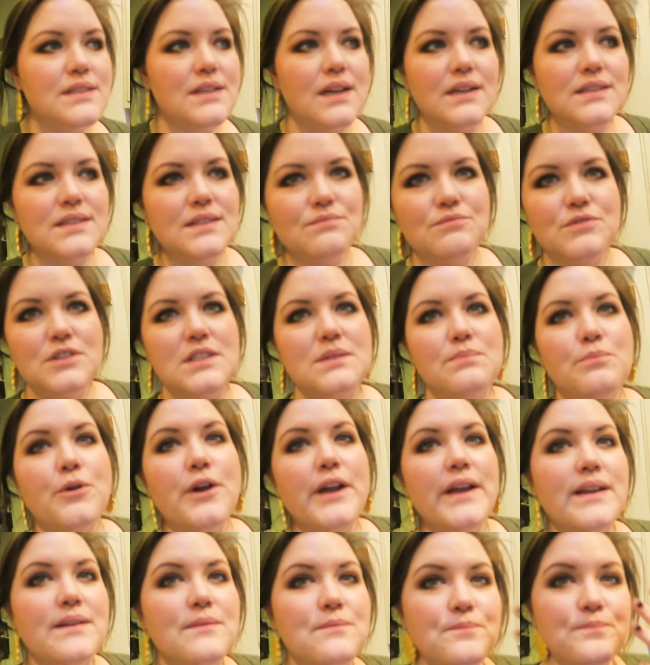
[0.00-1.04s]
excited for
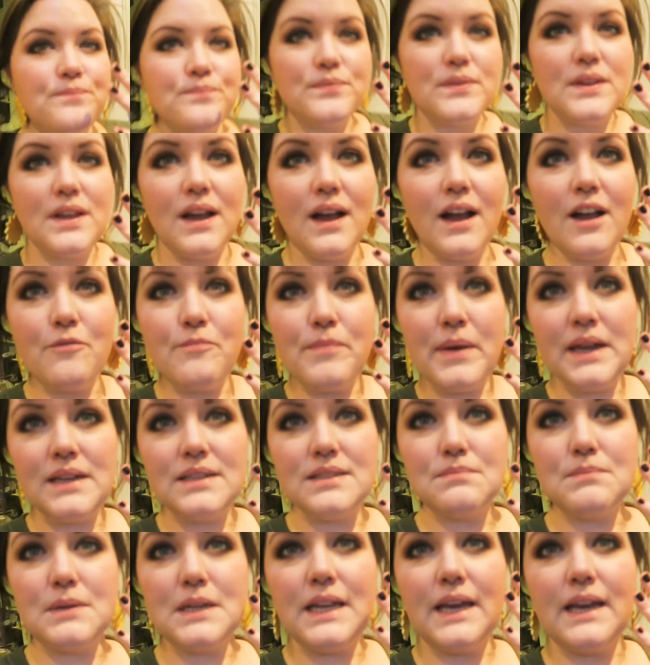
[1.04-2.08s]
spring. I've
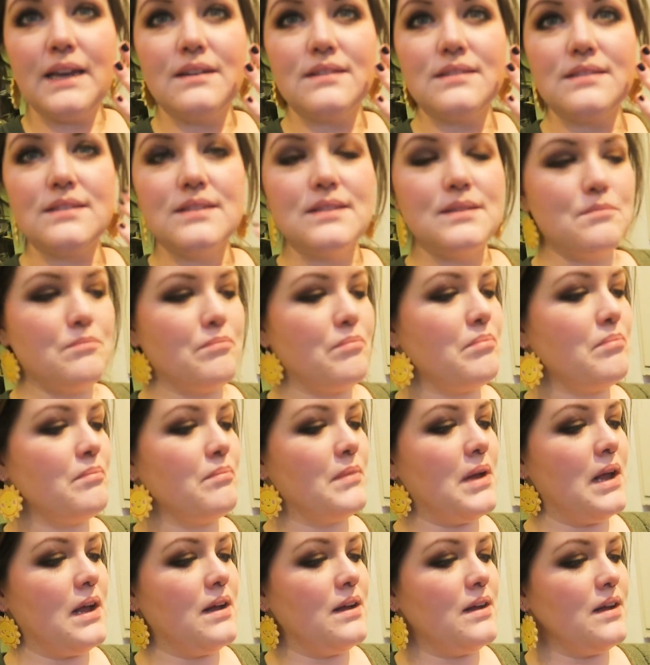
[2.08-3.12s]
painted my nails.
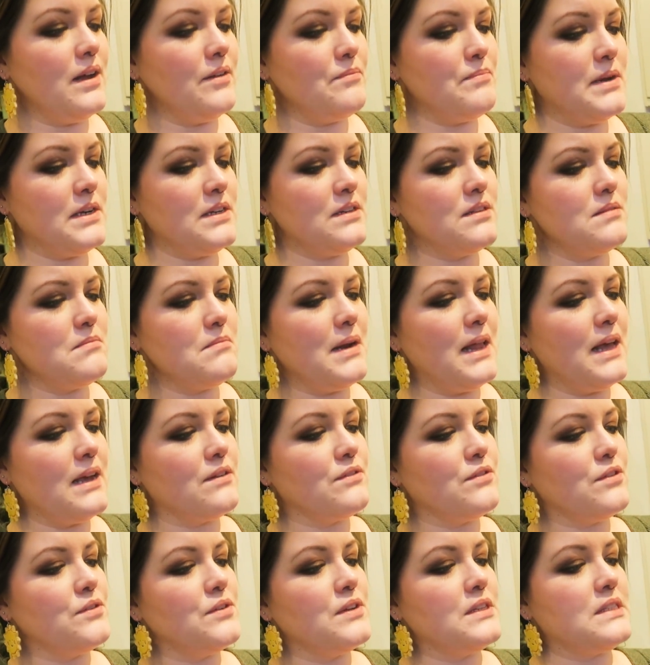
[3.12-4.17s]
Uh, I've painted them
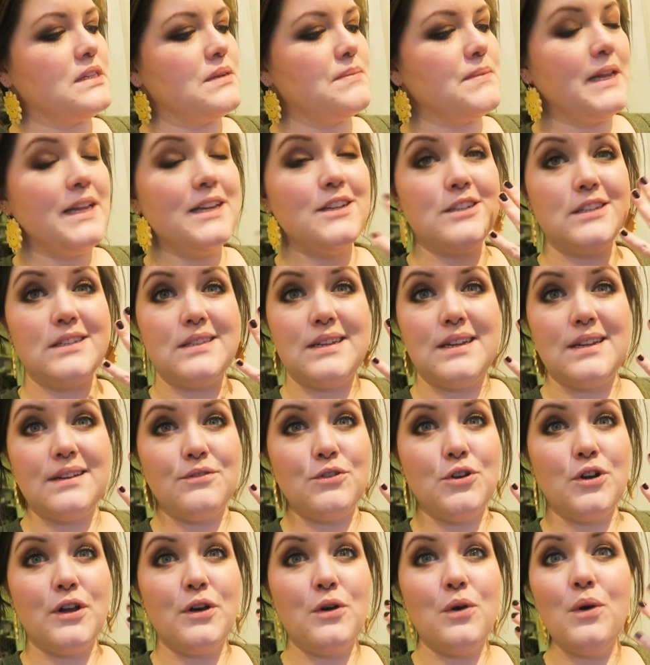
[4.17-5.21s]
black for the first time in ages and
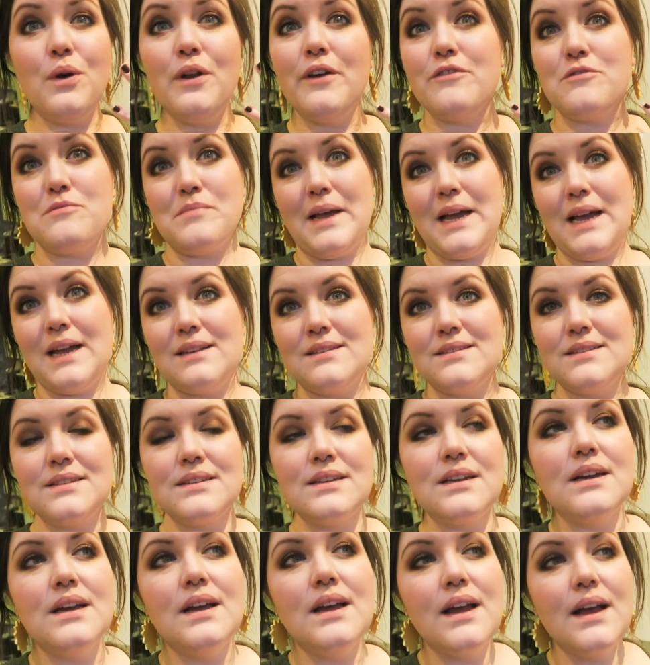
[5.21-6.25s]
I've got it all over my hands.
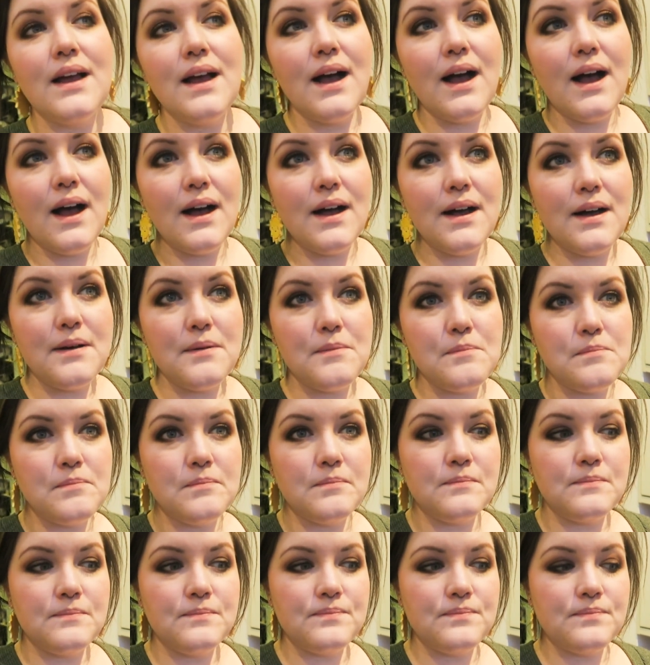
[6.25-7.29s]

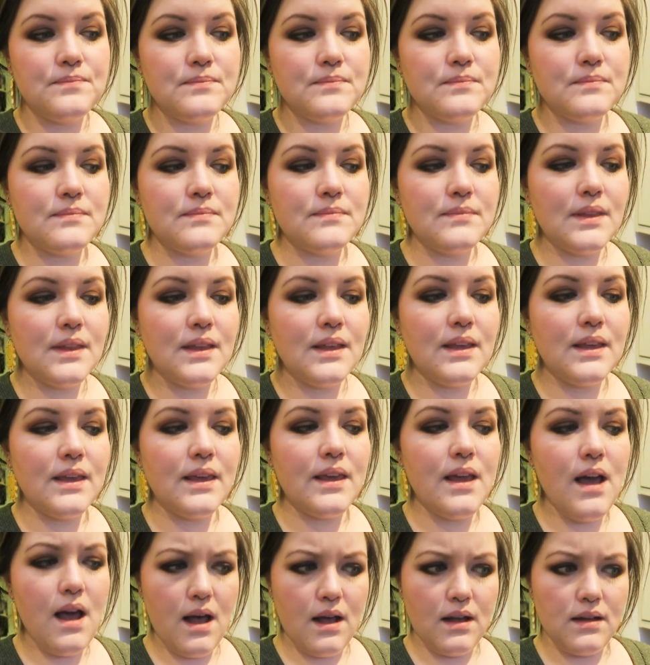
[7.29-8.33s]
Um,
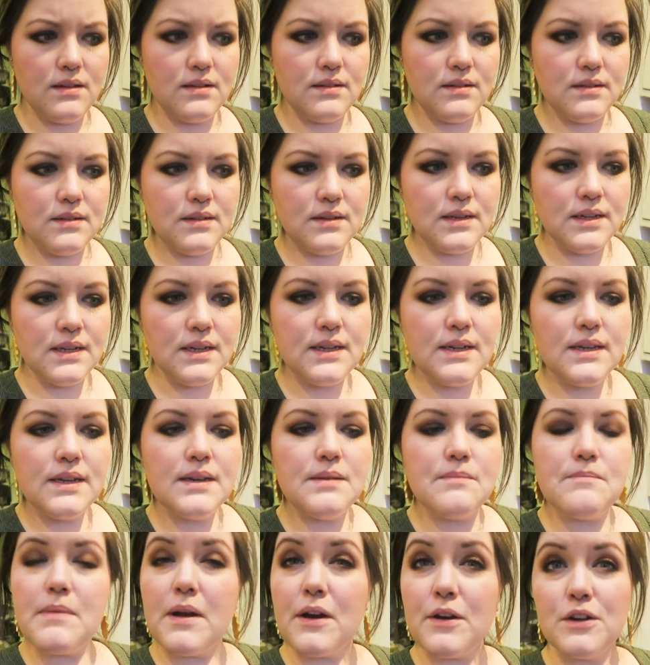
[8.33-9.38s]
yeah.
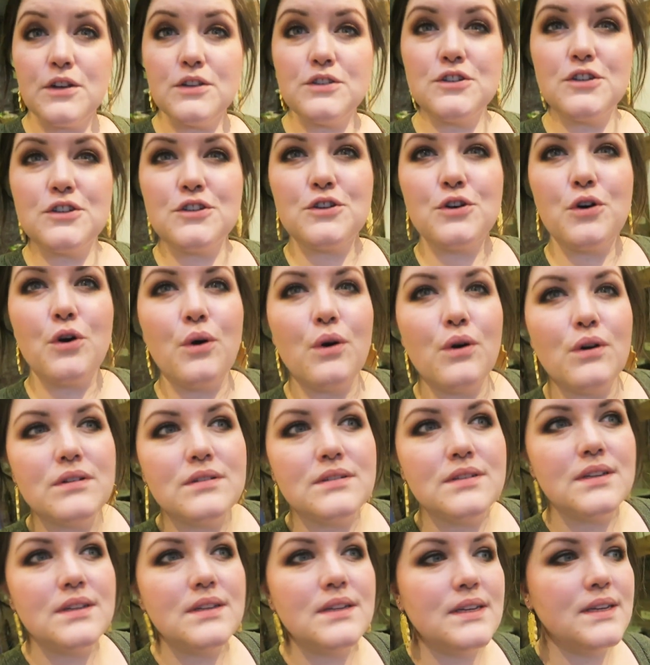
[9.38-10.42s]
Mario's just
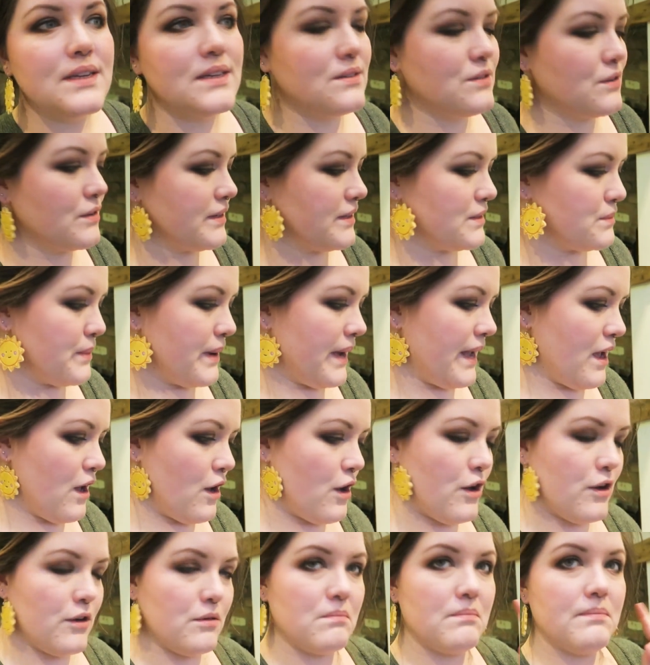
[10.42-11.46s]
called. He's on his way
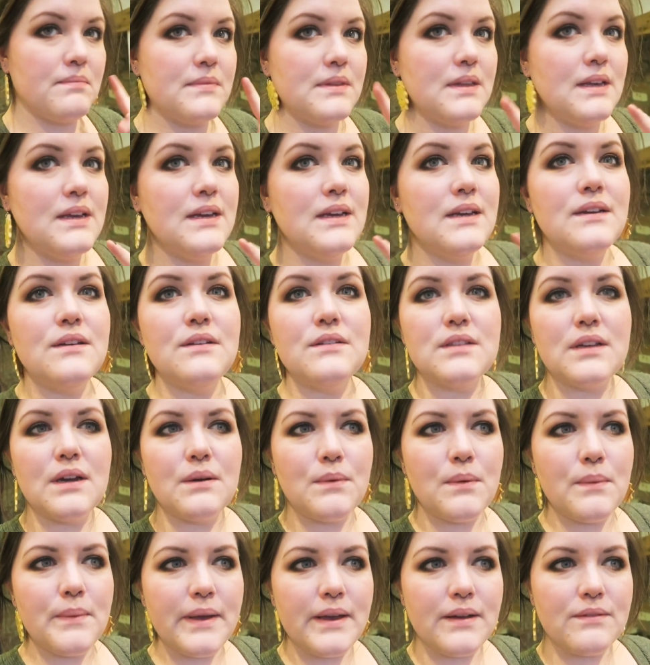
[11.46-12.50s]
home. He was like,
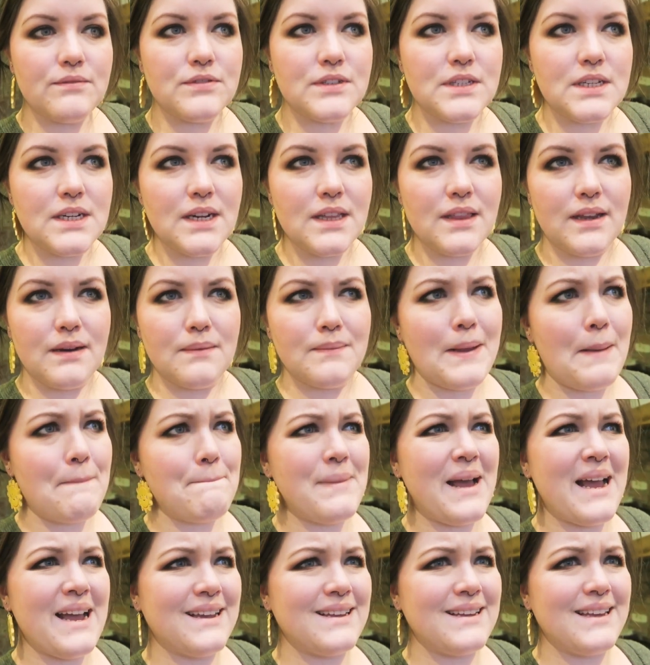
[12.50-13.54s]
what are we having for dinner then? I'm like,
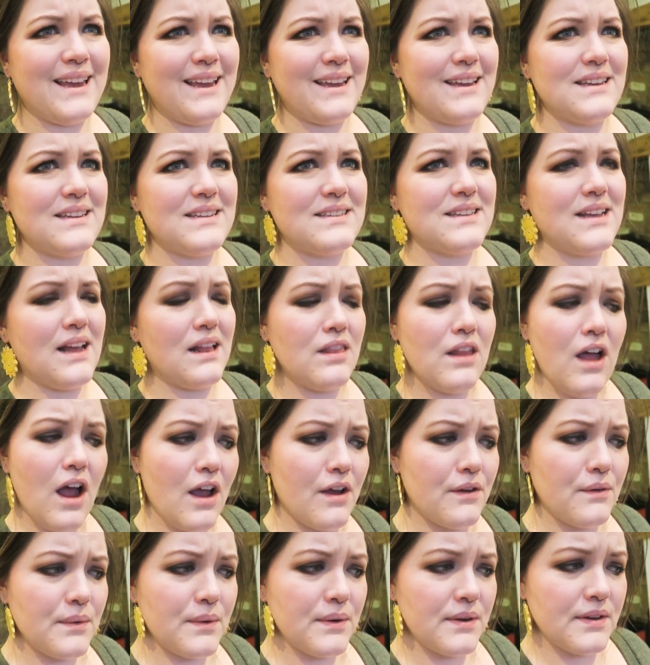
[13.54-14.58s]
pancakes,
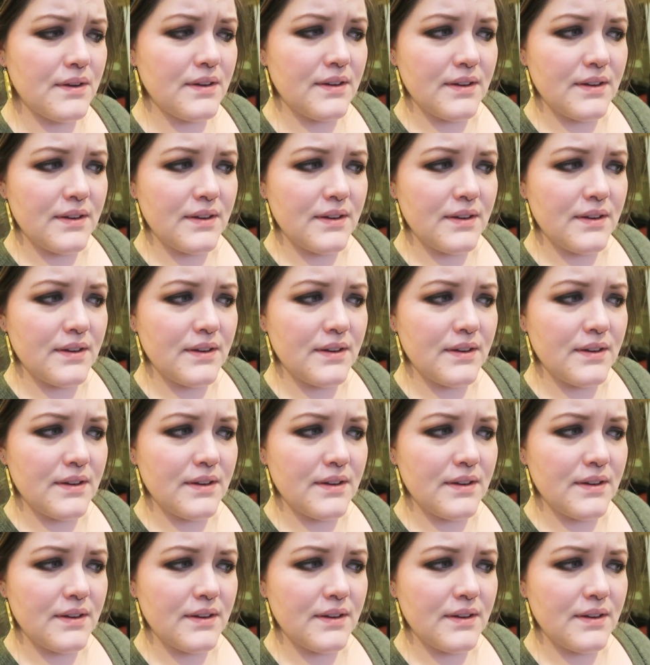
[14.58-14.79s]
hello?